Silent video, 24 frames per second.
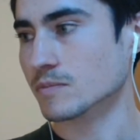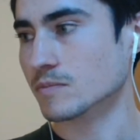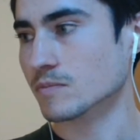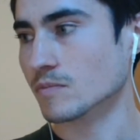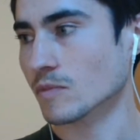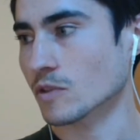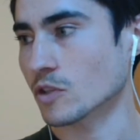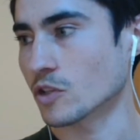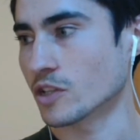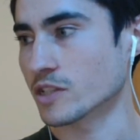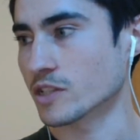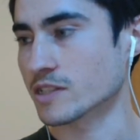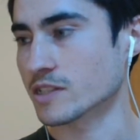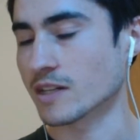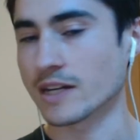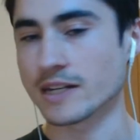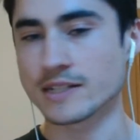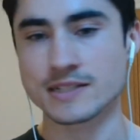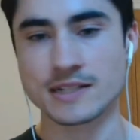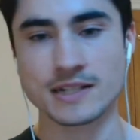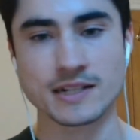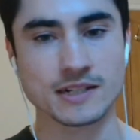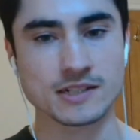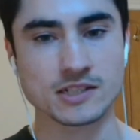decided
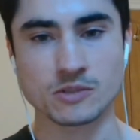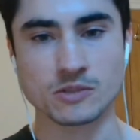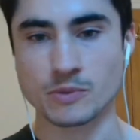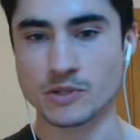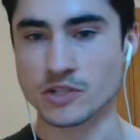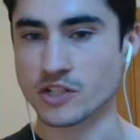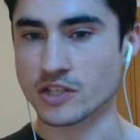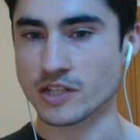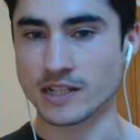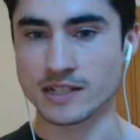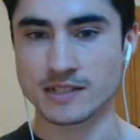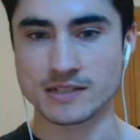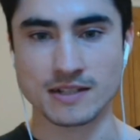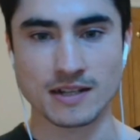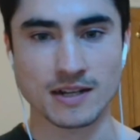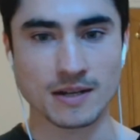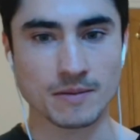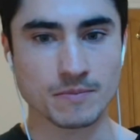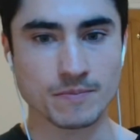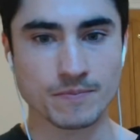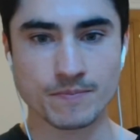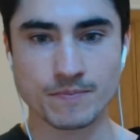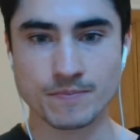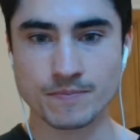to kind of switch things
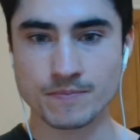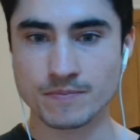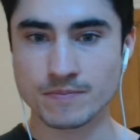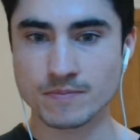up?